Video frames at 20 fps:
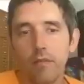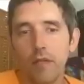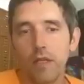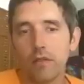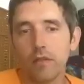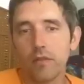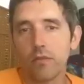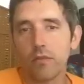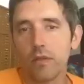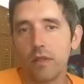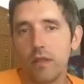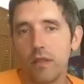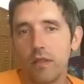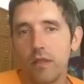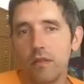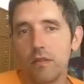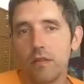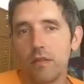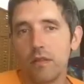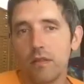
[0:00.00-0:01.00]
I mean, it's really
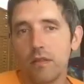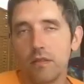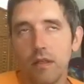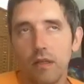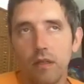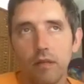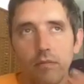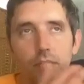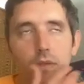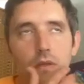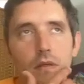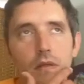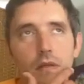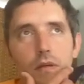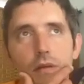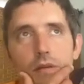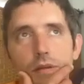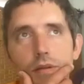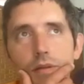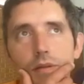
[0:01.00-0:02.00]
easy to set up.
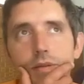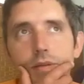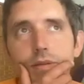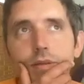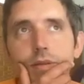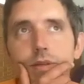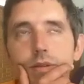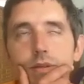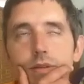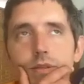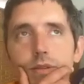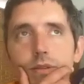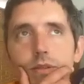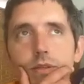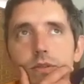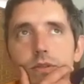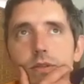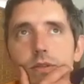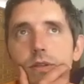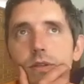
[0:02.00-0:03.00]
It's
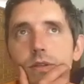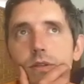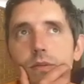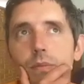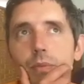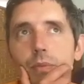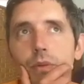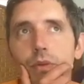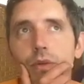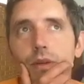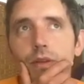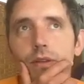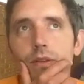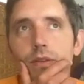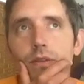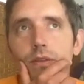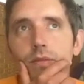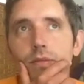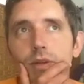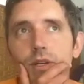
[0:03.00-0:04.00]
just deploying
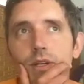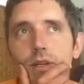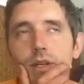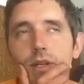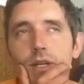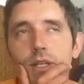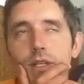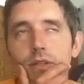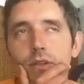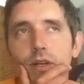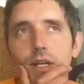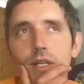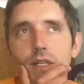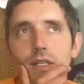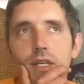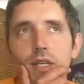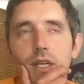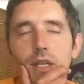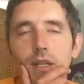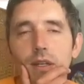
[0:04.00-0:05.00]
this smart
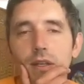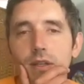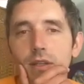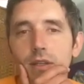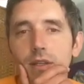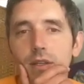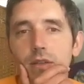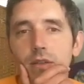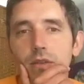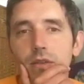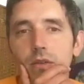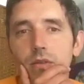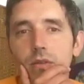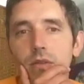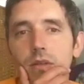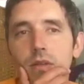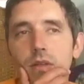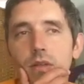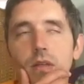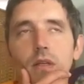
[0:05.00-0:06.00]
contract again on the new
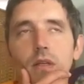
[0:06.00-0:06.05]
